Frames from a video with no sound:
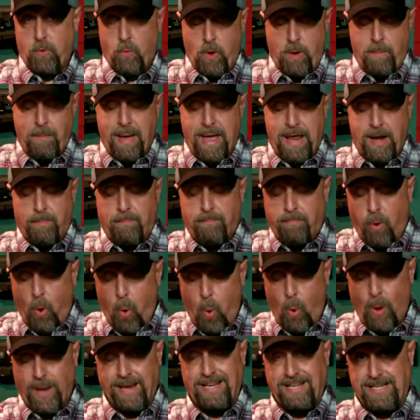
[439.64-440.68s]
we made a
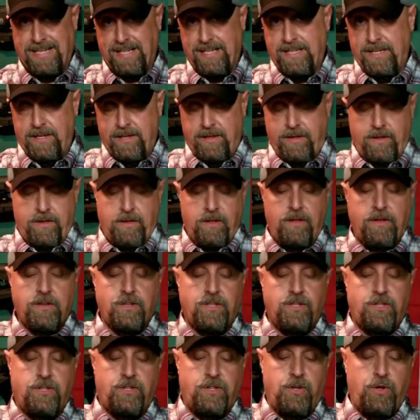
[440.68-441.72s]
point
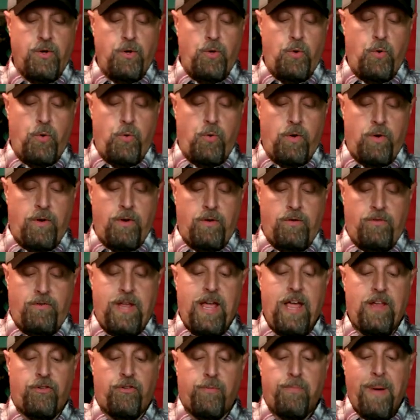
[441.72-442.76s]
to
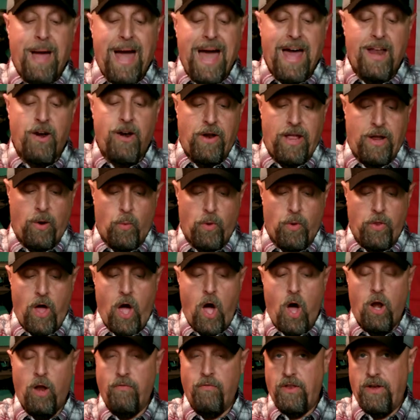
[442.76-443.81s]
test patterning with
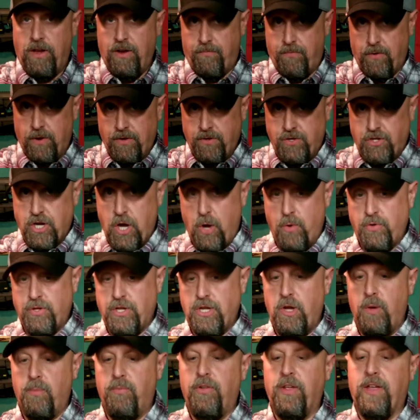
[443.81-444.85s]
all of the different choke
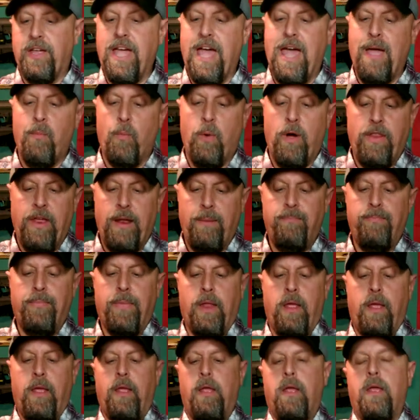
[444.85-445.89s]
tubes that came with it
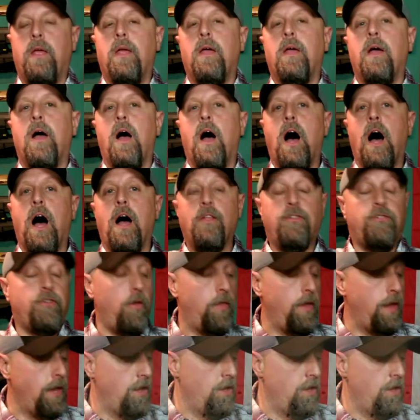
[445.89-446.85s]
uh, so that